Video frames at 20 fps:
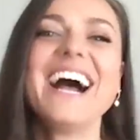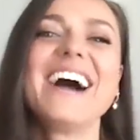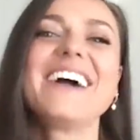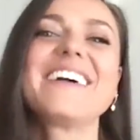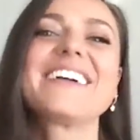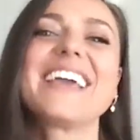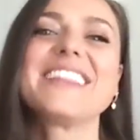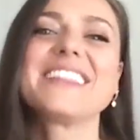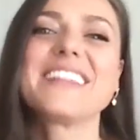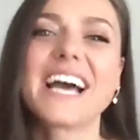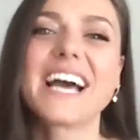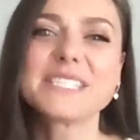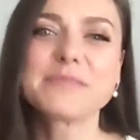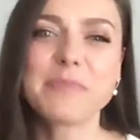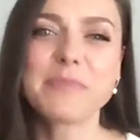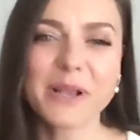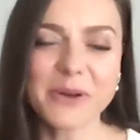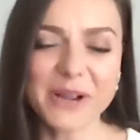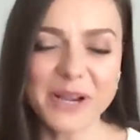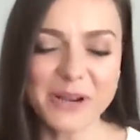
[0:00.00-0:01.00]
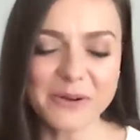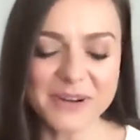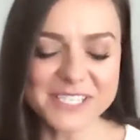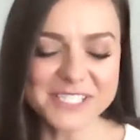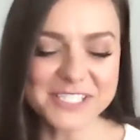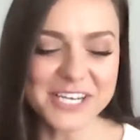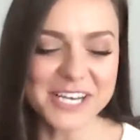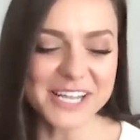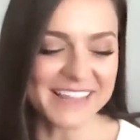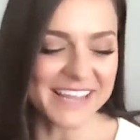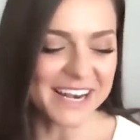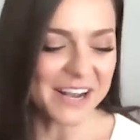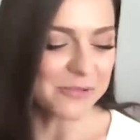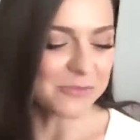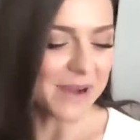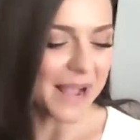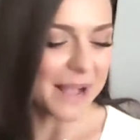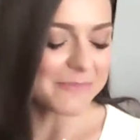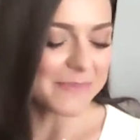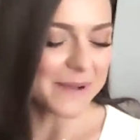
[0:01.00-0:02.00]
Okay, last Bitcoin question, and then I'll
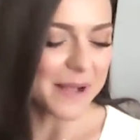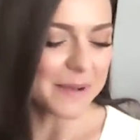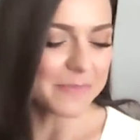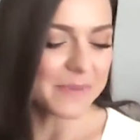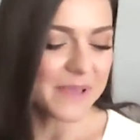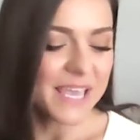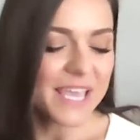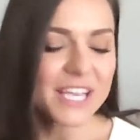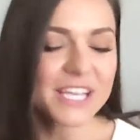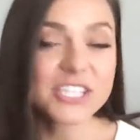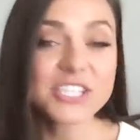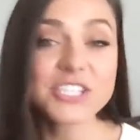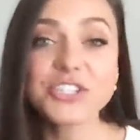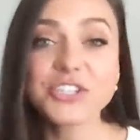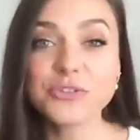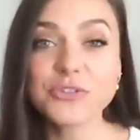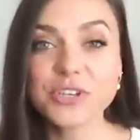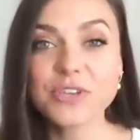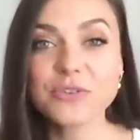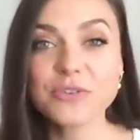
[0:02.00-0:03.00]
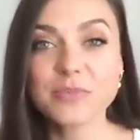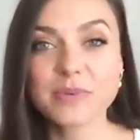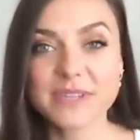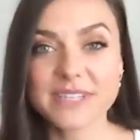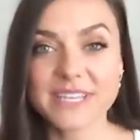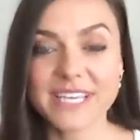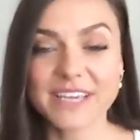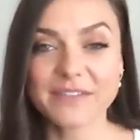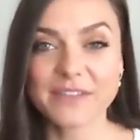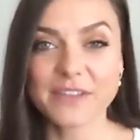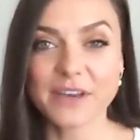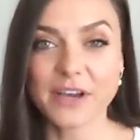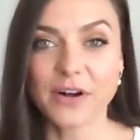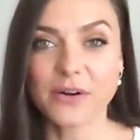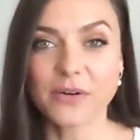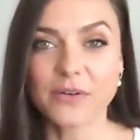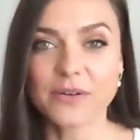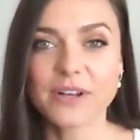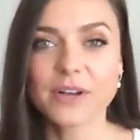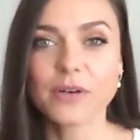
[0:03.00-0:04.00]
wrap up. Do you believe,
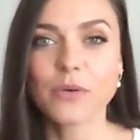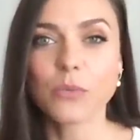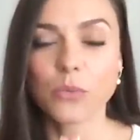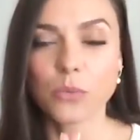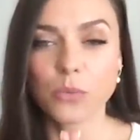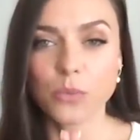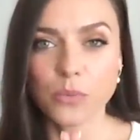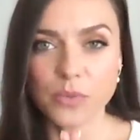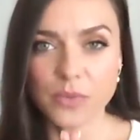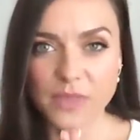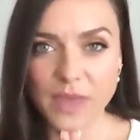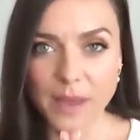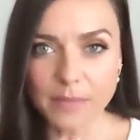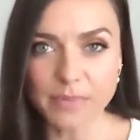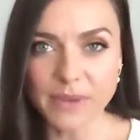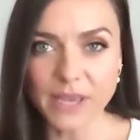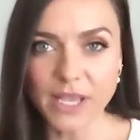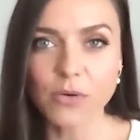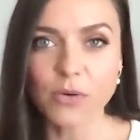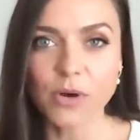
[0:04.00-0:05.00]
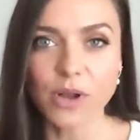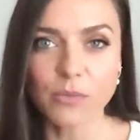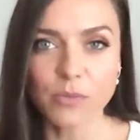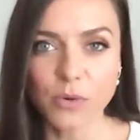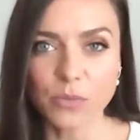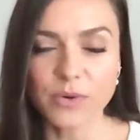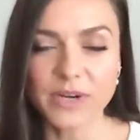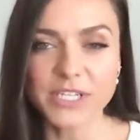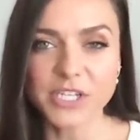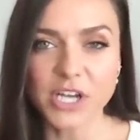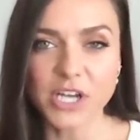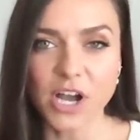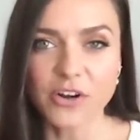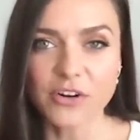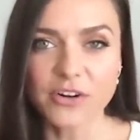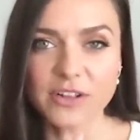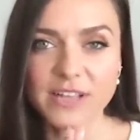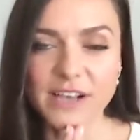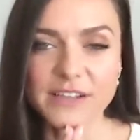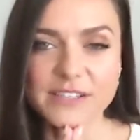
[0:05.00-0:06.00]
though, that Bitcoin will reach
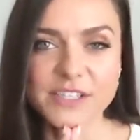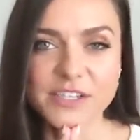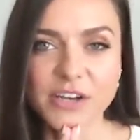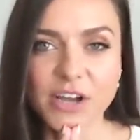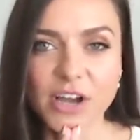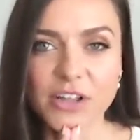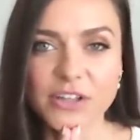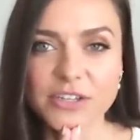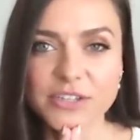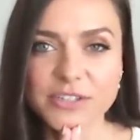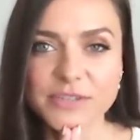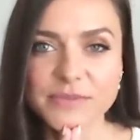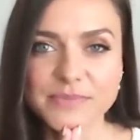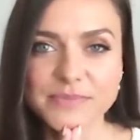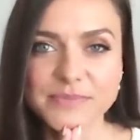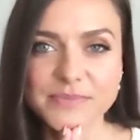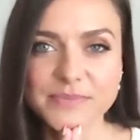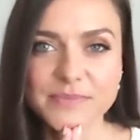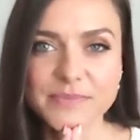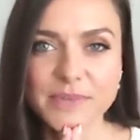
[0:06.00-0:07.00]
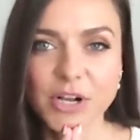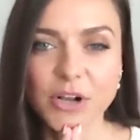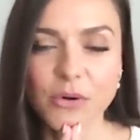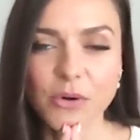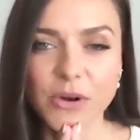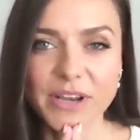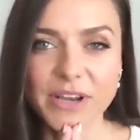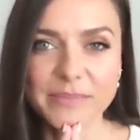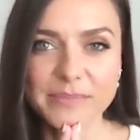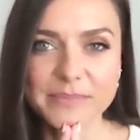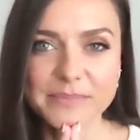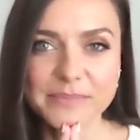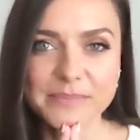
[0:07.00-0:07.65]
$100,000 a coin?